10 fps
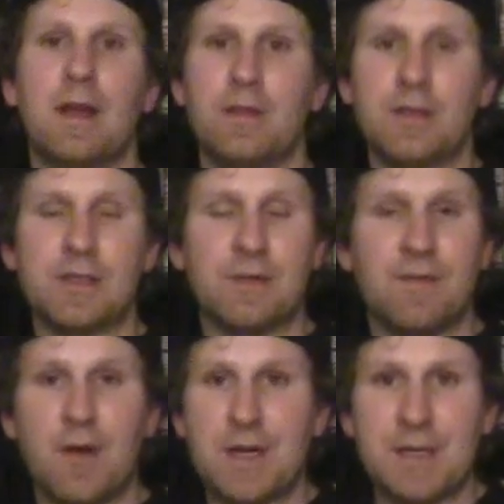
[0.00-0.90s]
This is a
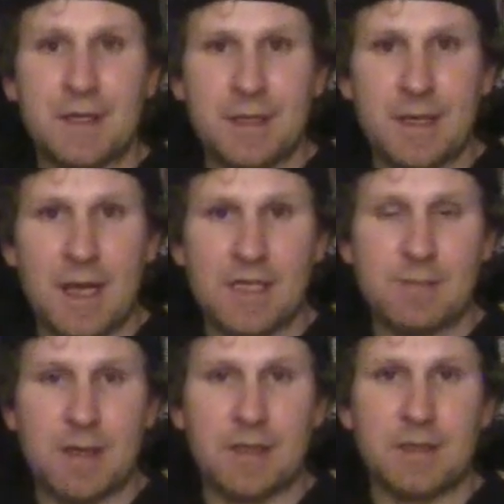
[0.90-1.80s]
very addicting
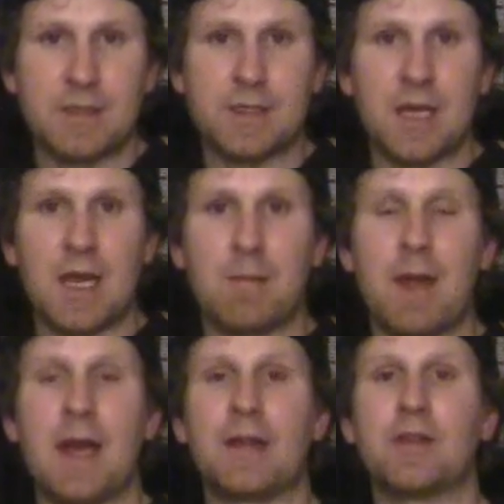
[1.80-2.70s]
aspect to this game. I
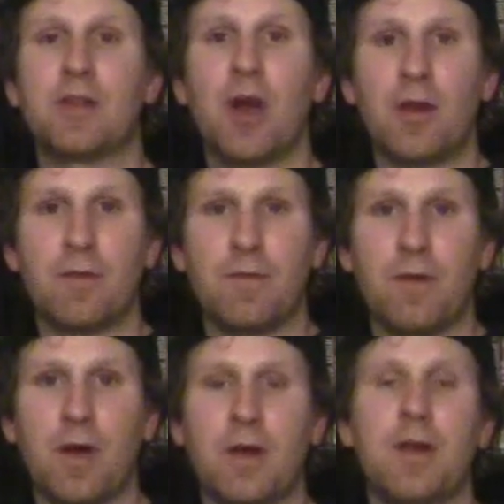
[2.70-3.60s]
had a ton of
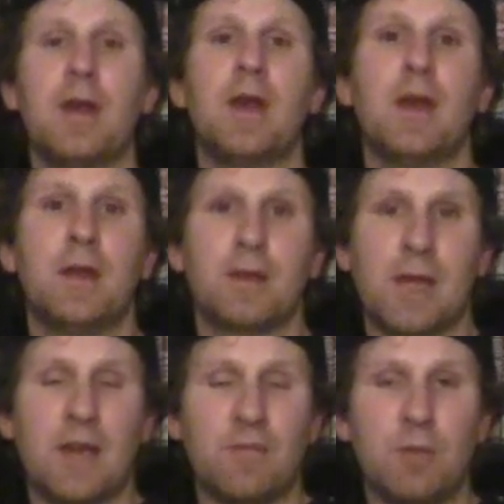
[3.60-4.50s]
fun
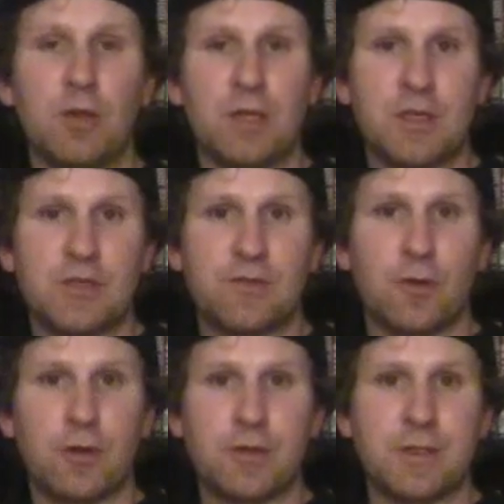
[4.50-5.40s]
kind of building this
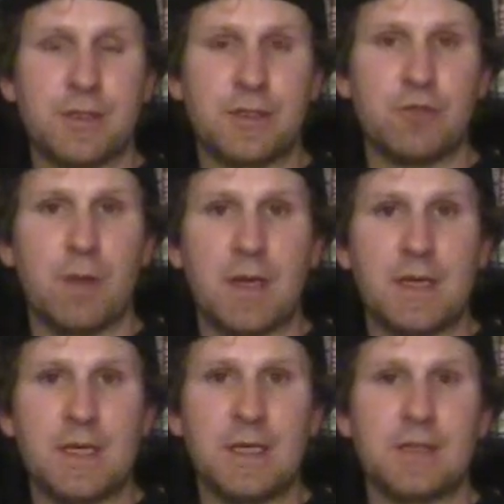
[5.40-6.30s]
fortress to suit my
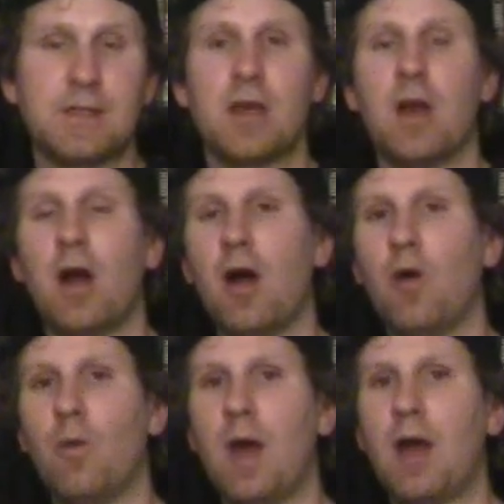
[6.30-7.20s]
needs.
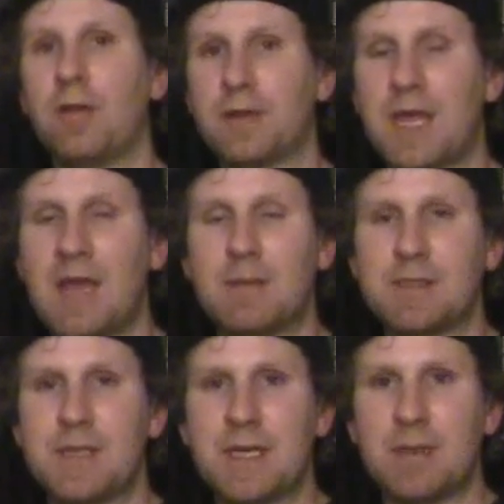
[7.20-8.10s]
All while the game is
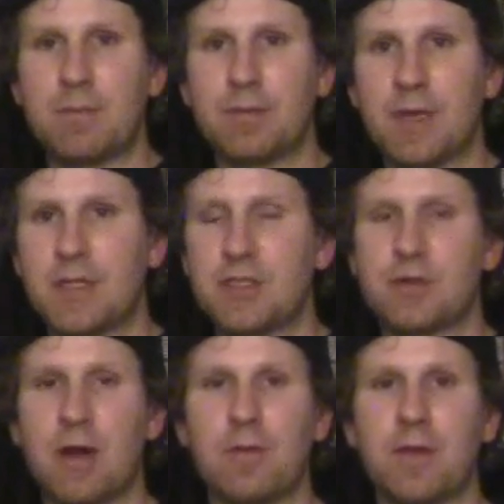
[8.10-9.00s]
taking place,
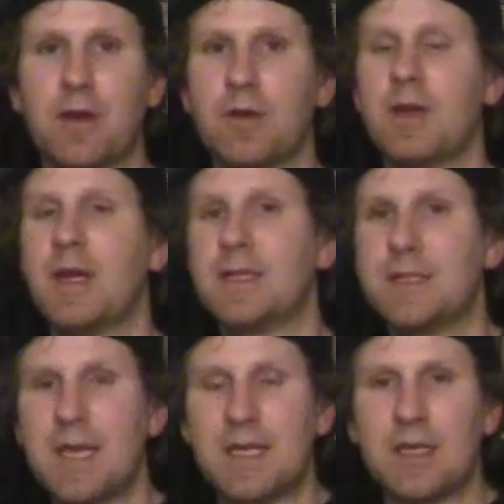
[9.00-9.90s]
you're out there
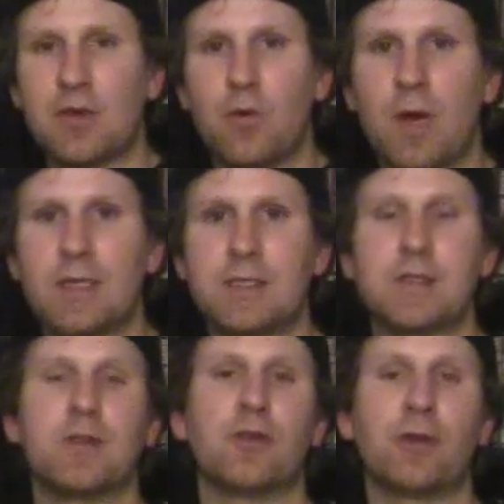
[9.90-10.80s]
taking
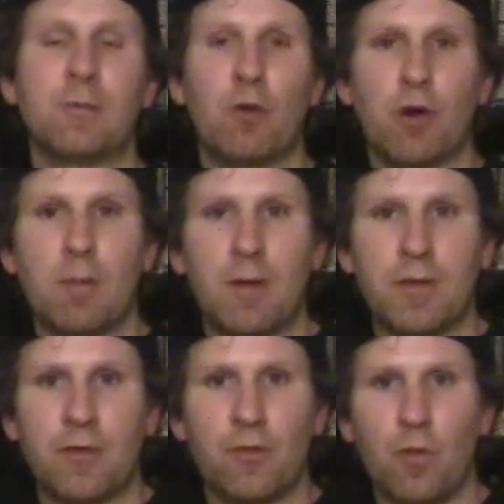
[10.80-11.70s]
quests, learning more about
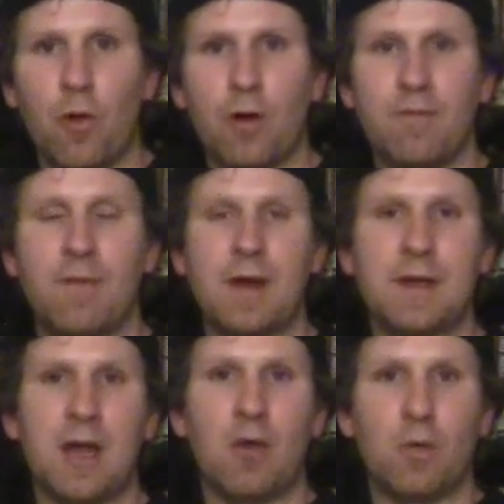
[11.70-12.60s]
this war,
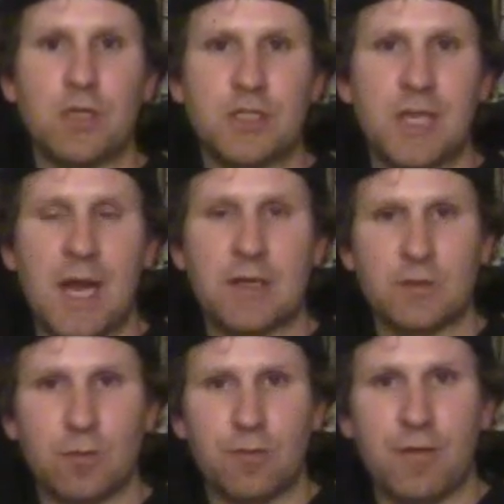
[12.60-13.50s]
finding out which side
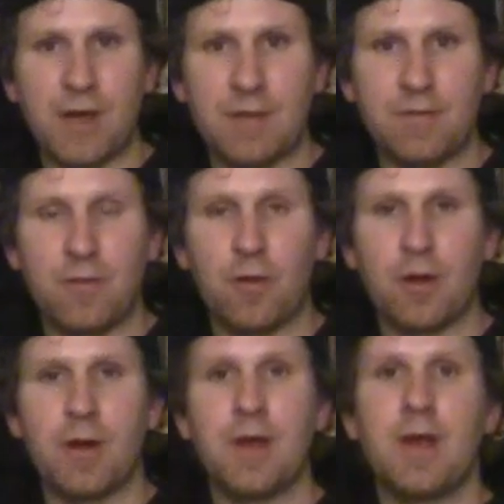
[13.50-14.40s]
is worth fighting
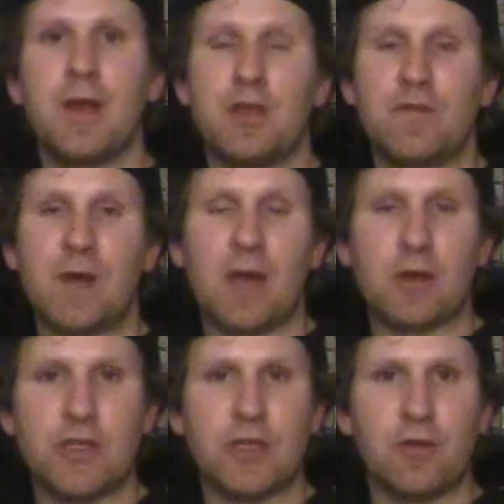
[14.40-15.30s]
for. You've got
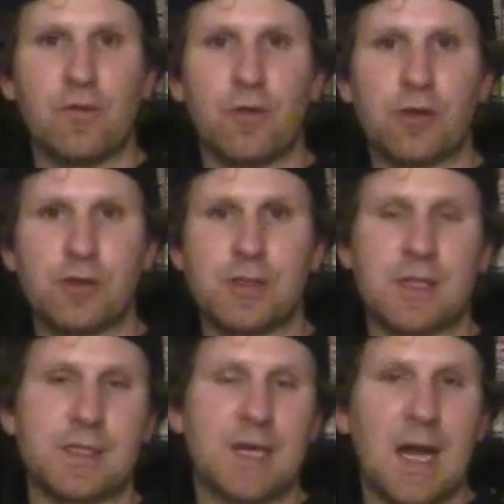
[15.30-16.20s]
your Geofortress
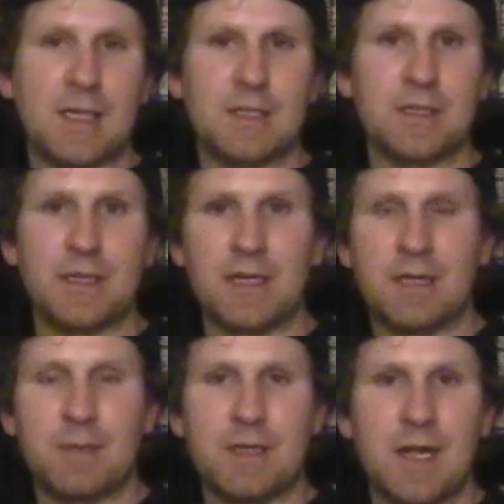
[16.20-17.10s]
that's constantly needed
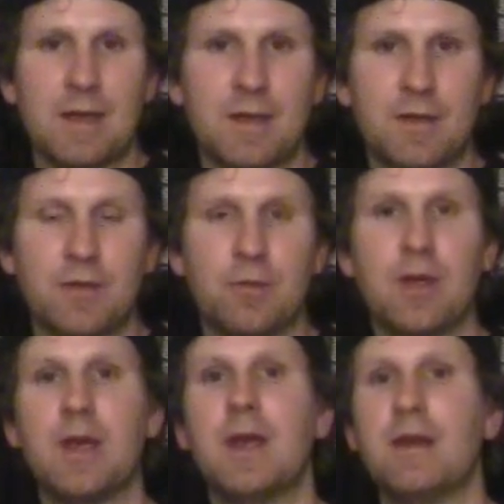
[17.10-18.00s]
to be tended to.
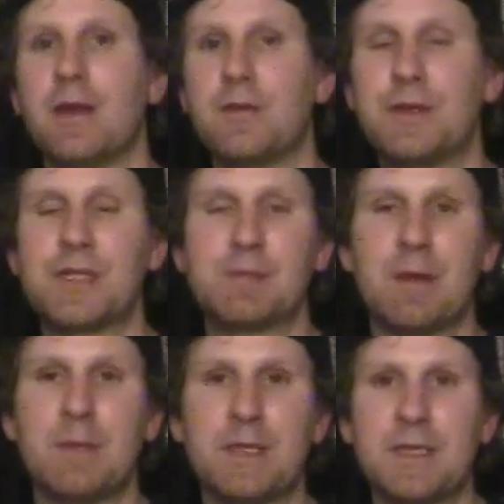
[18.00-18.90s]
Now you think this
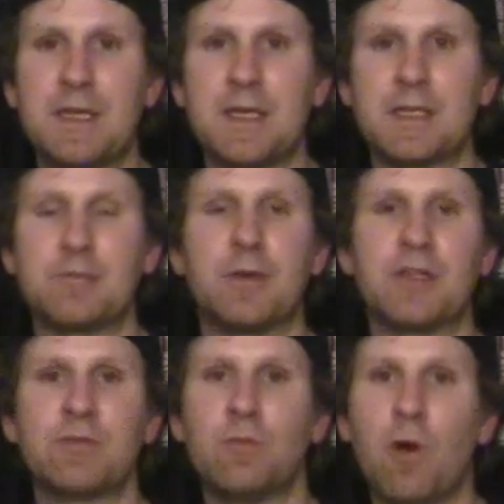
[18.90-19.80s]
might be tedious, but
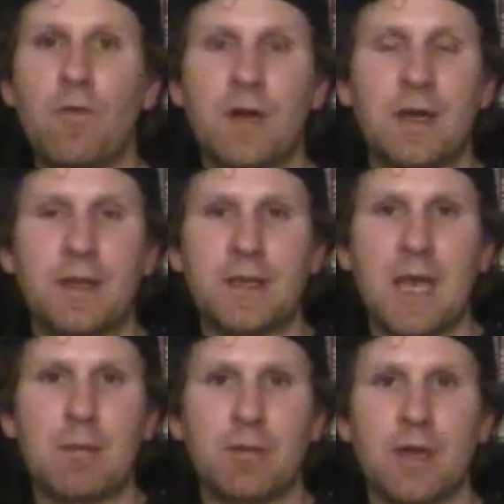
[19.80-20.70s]
it's woven into the
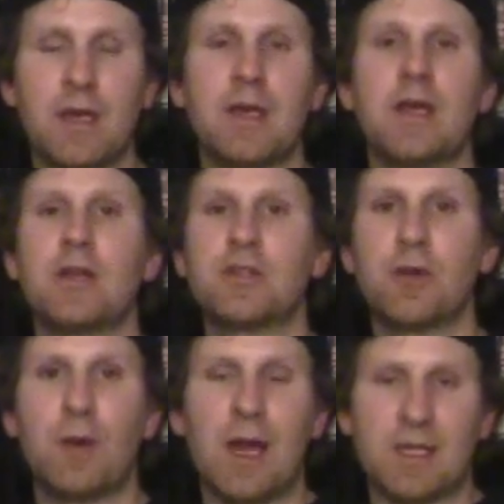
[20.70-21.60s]
gameplay
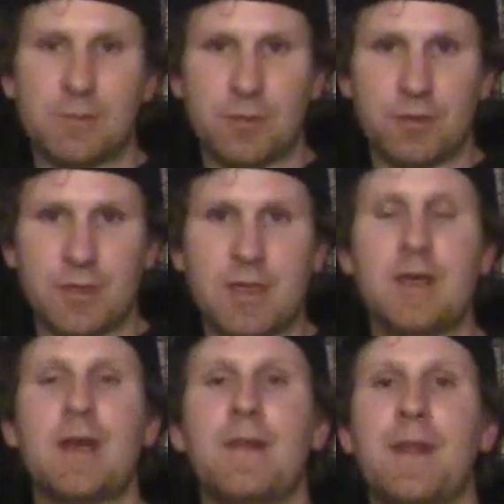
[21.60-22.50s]
so expertly
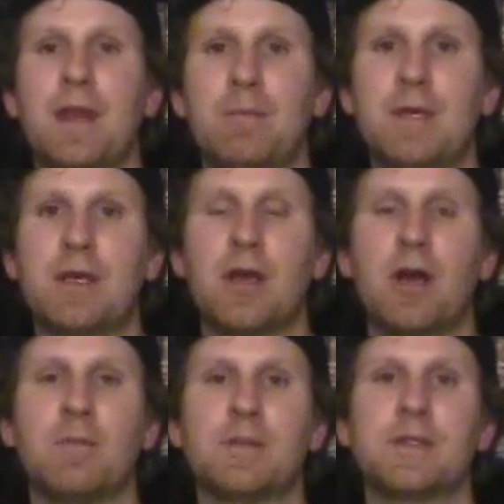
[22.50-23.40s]
that it
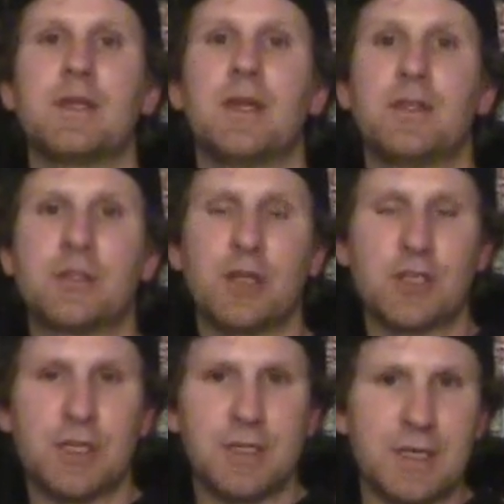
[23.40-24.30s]
becomes
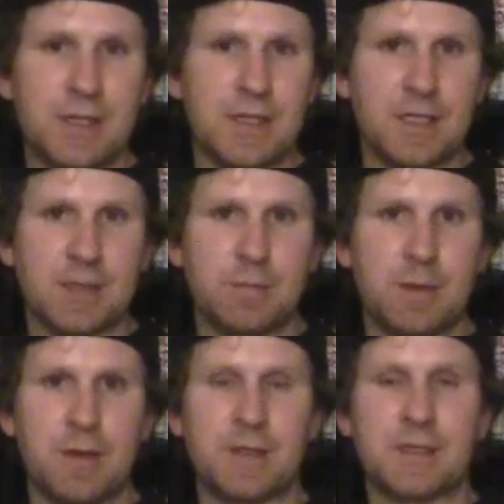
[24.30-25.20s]
such an addicting
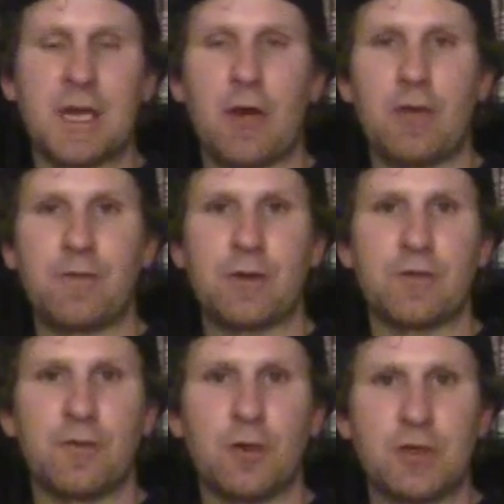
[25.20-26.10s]
experience caring for your
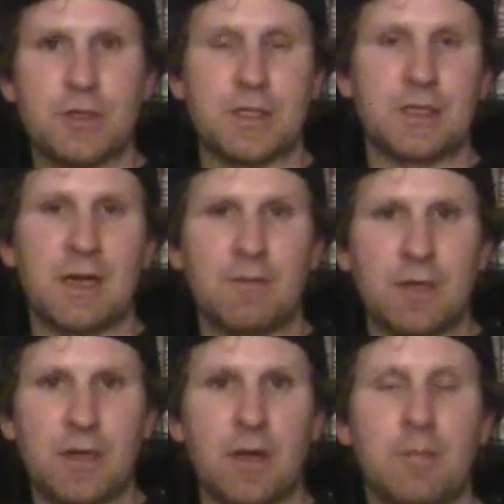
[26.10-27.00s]
fortress and
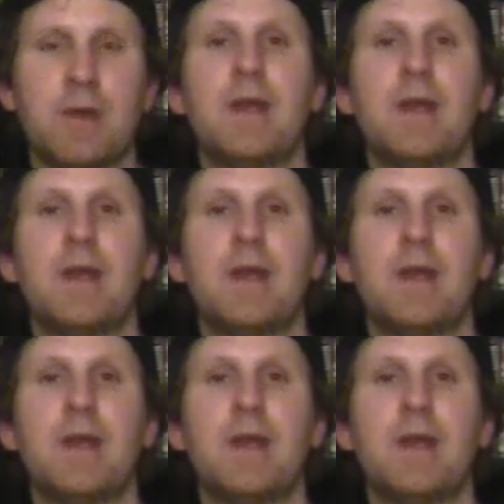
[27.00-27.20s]
leveling it up.